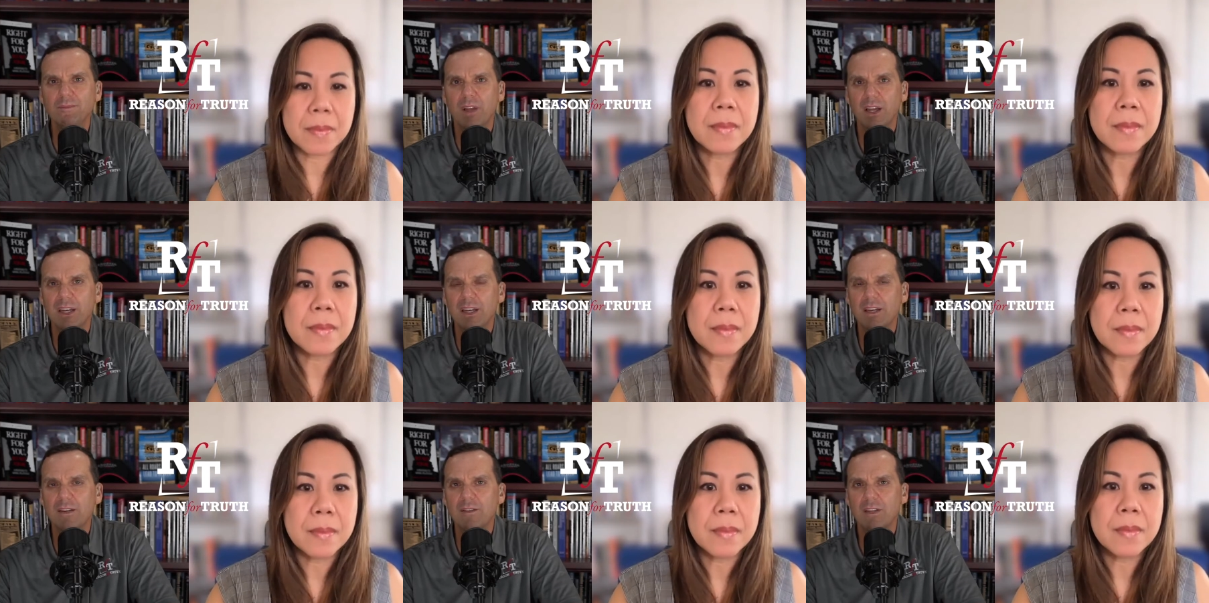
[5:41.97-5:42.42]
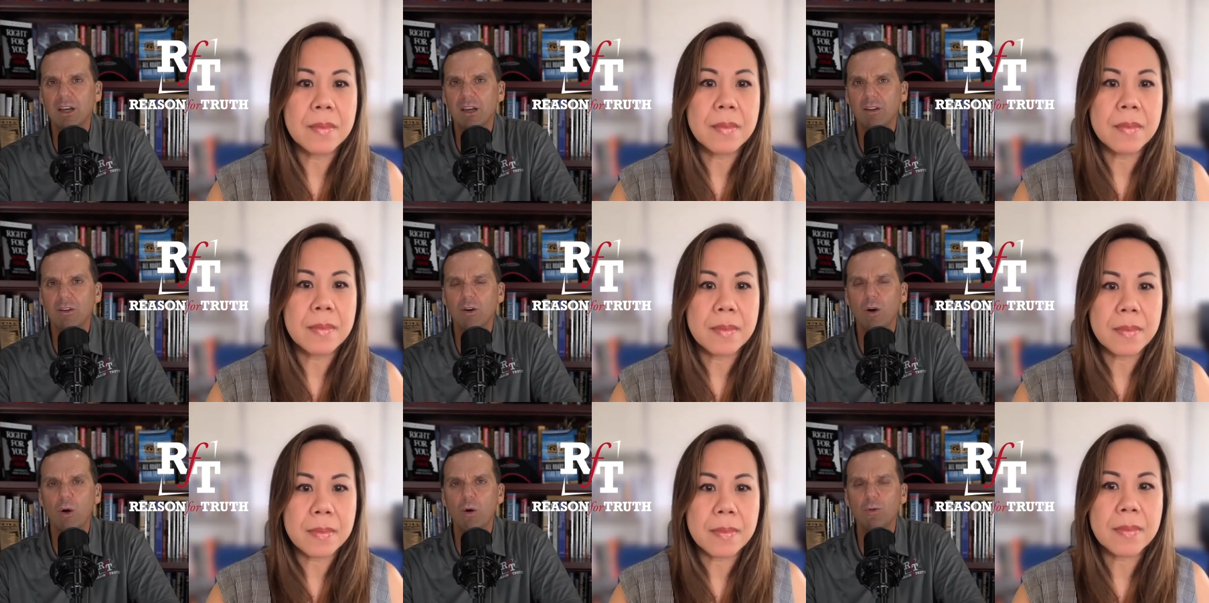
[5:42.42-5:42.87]
Speaker 1: I didn't
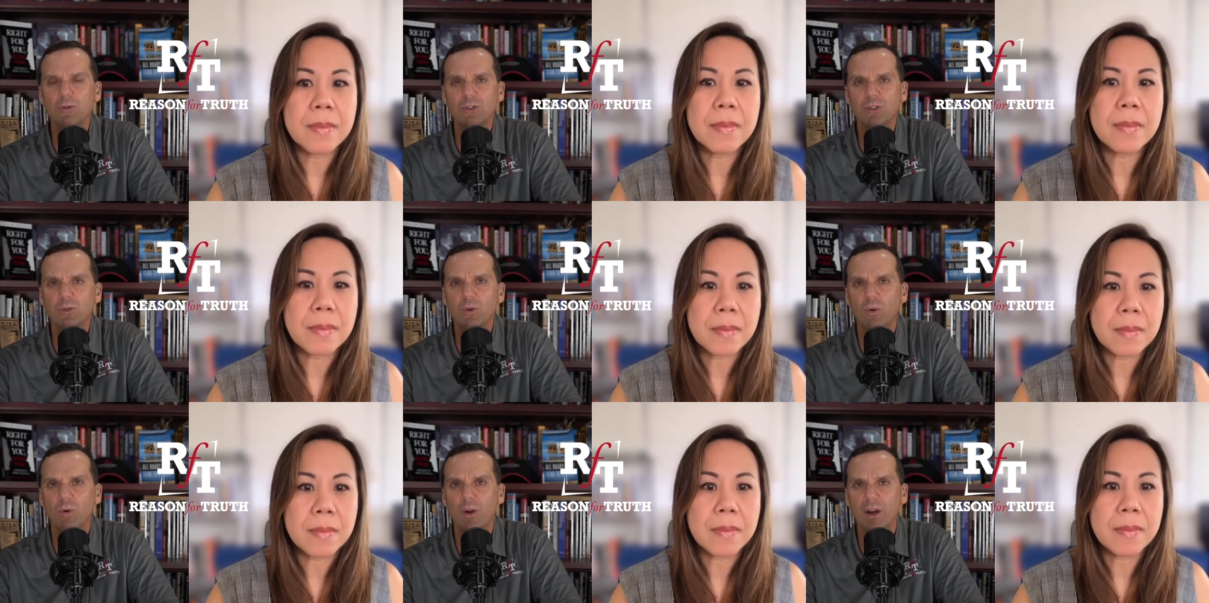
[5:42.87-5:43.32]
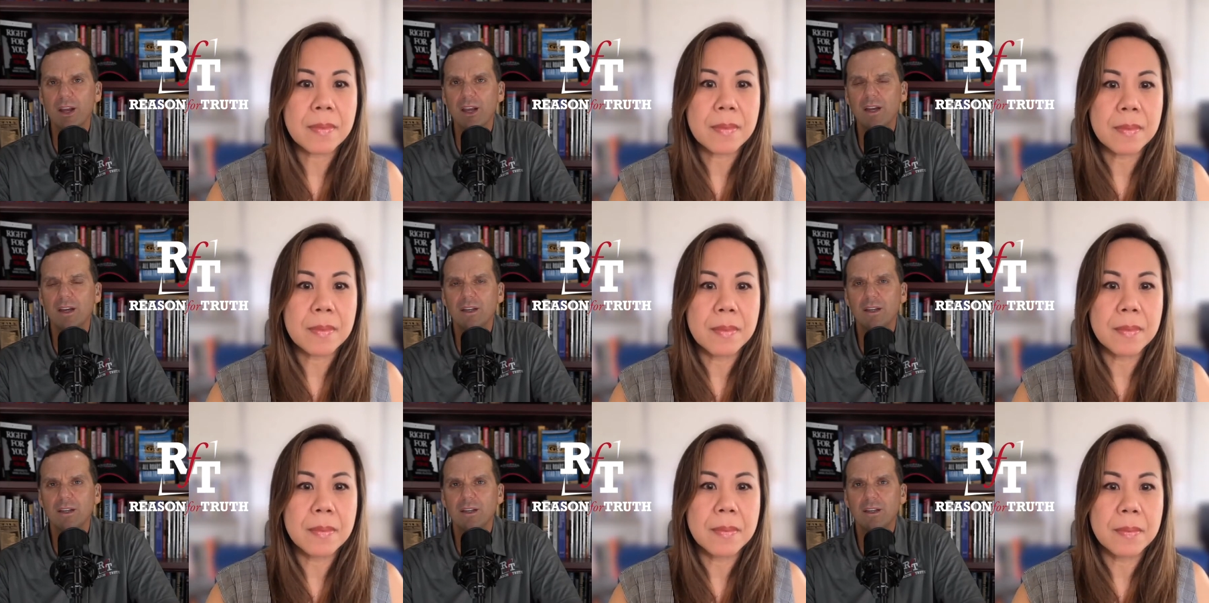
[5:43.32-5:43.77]
tell the whole
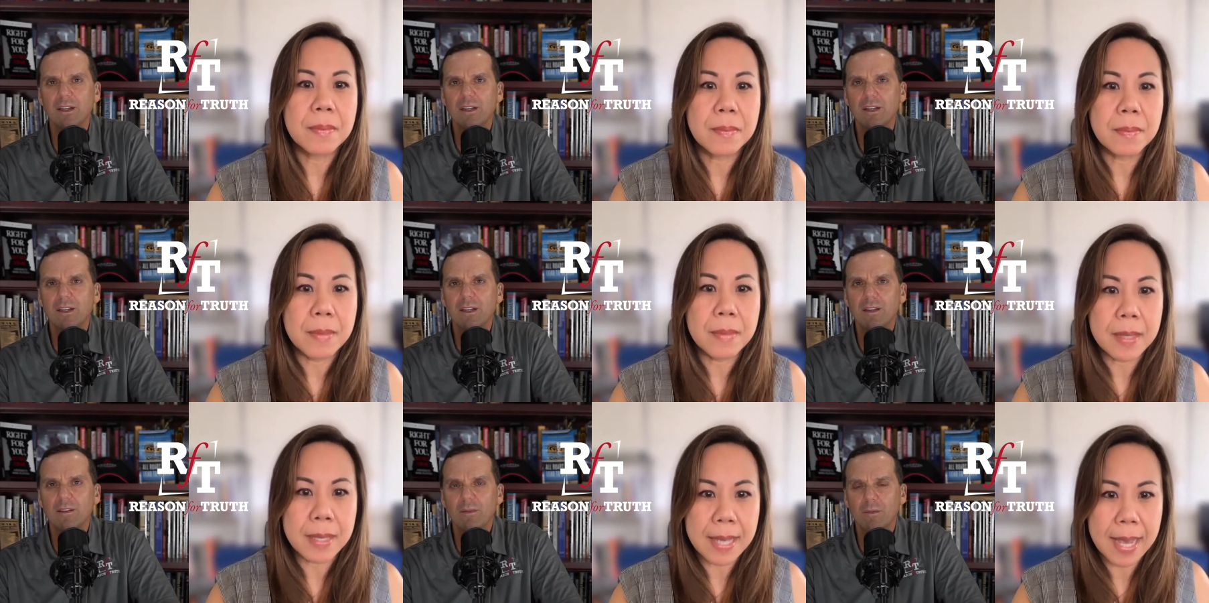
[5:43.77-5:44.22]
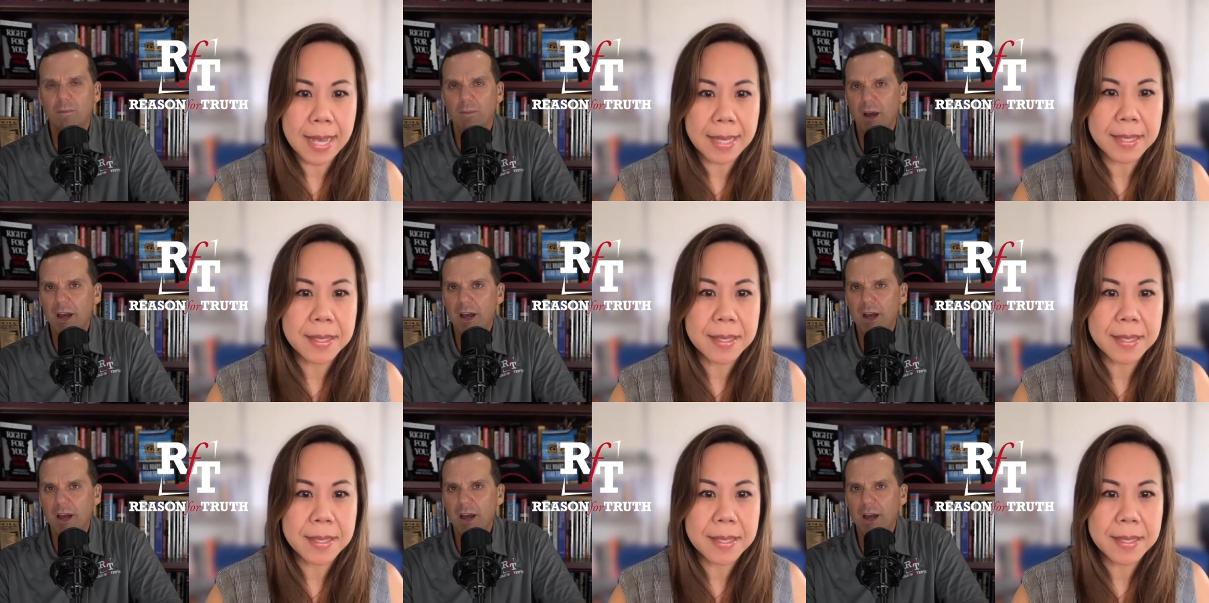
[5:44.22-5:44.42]
story. Yes.